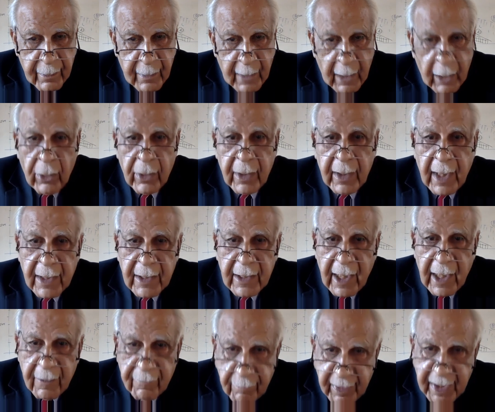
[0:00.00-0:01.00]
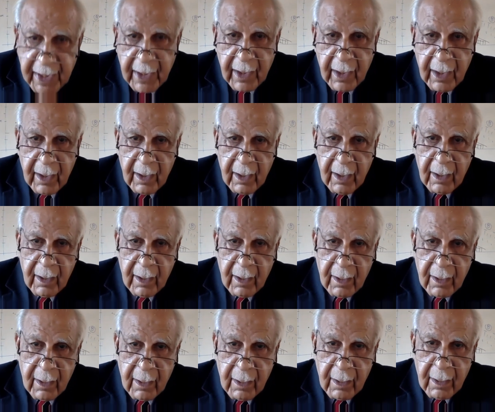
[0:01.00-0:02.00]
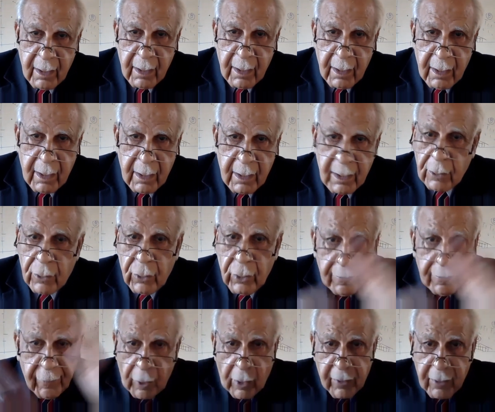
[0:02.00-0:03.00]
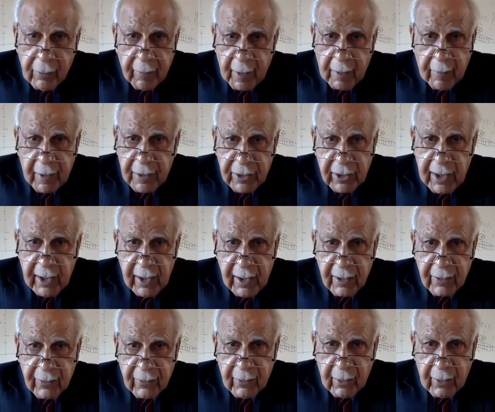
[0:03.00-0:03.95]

How can that be? They're good, honorable engineers.